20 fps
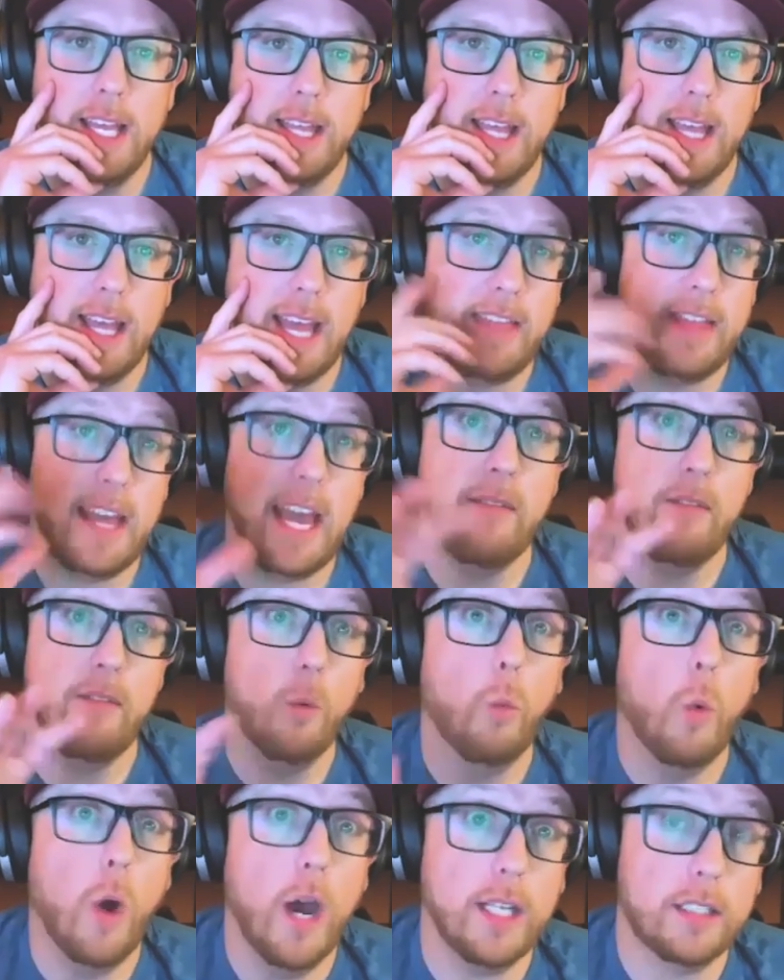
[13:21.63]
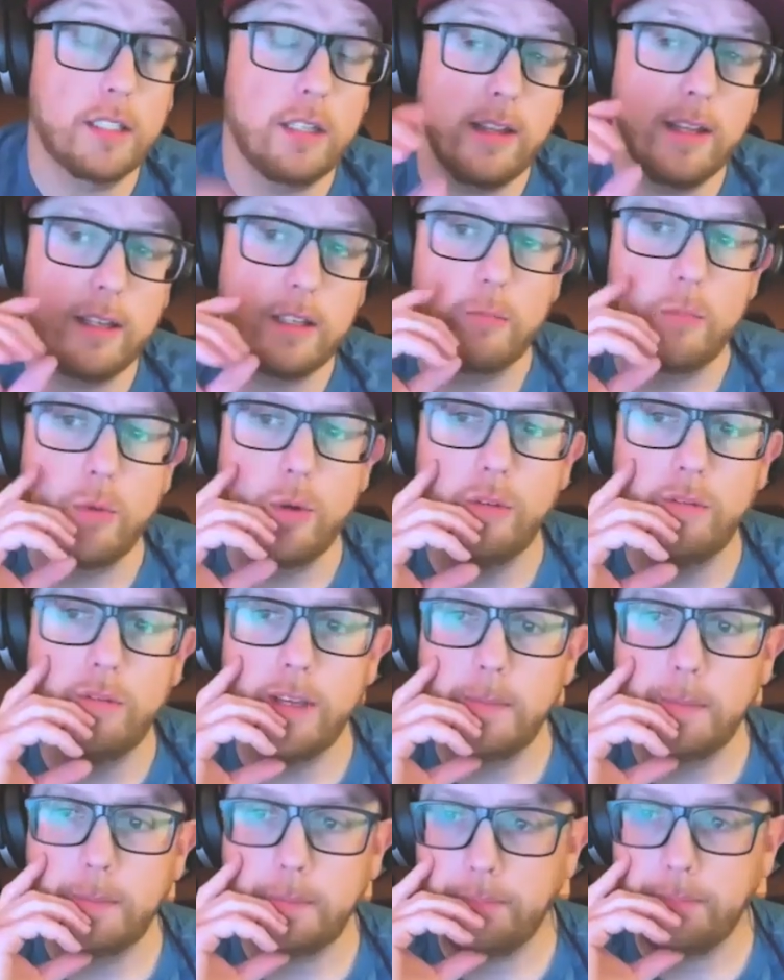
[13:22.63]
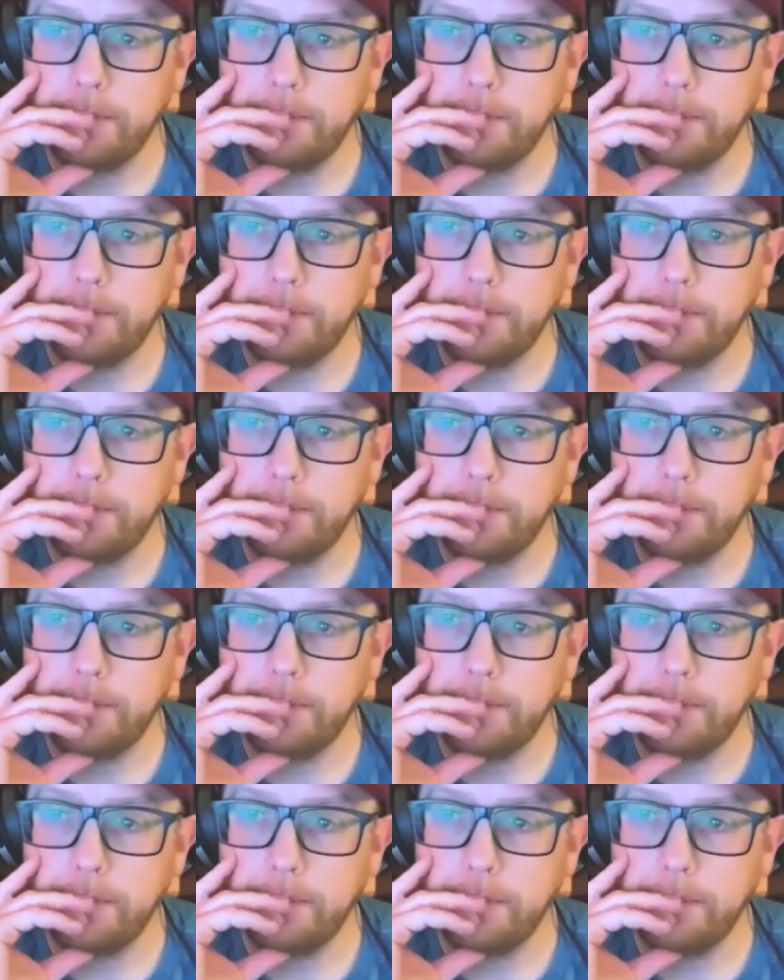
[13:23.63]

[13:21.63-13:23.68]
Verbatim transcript: they haven't watched this movie.